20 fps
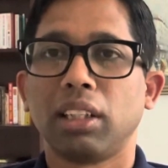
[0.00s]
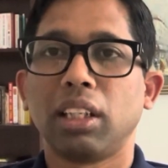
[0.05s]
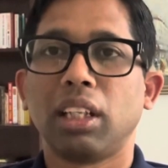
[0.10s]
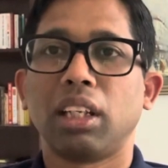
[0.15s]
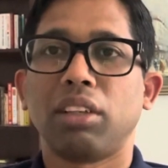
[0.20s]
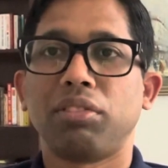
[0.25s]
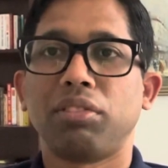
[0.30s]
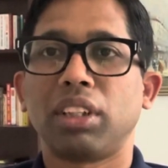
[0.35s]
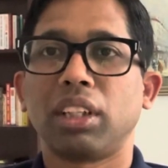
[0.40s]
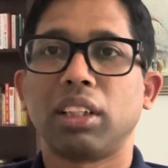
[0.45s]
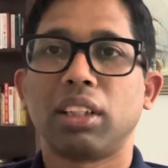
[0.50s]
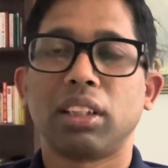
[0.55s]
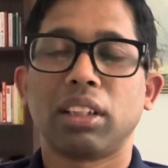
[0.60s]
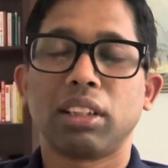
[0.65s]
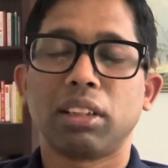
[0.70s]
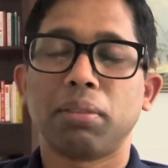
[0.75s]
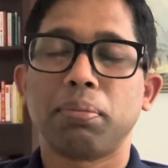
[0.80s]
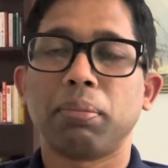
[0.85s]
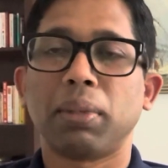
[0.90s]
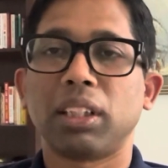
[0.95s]
Having
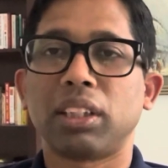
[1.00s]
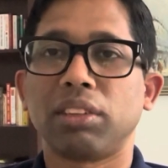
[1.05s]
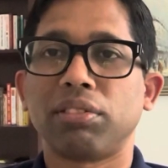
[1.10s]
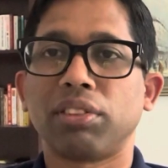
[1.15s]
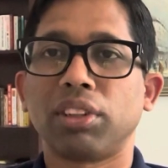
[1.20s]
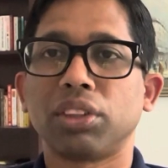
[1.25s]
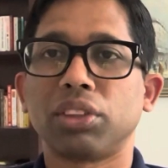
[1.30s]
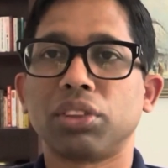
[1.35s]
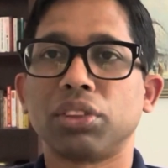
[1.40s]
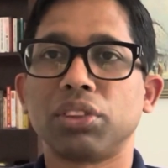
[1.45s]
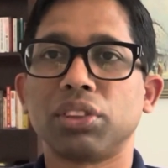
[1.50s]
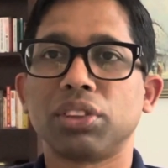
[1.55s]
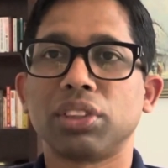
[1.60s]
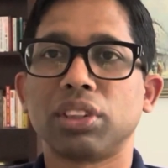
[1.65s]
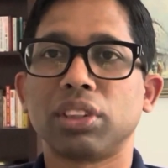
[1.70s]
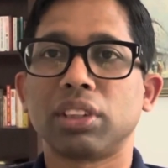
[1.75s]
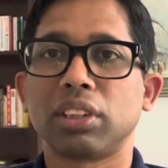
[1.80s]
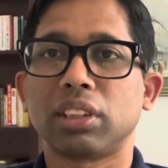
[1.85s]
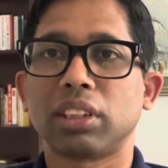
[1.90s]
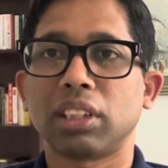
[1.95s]
a
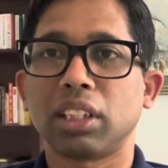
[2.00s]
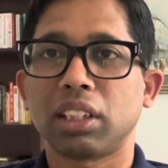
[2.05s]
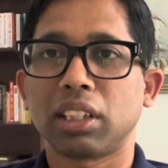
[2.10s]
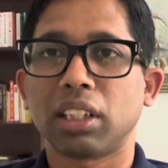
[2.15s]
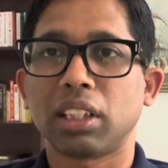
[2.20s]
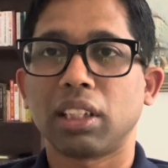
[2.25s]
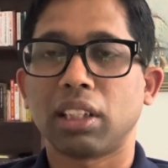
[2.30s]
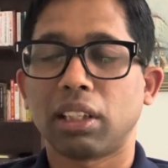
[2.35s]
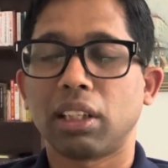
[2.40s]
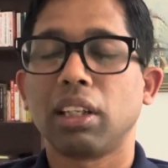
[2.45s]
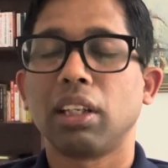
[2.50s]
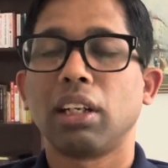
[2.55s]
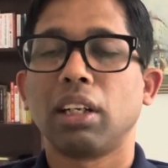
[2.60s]
multifunction center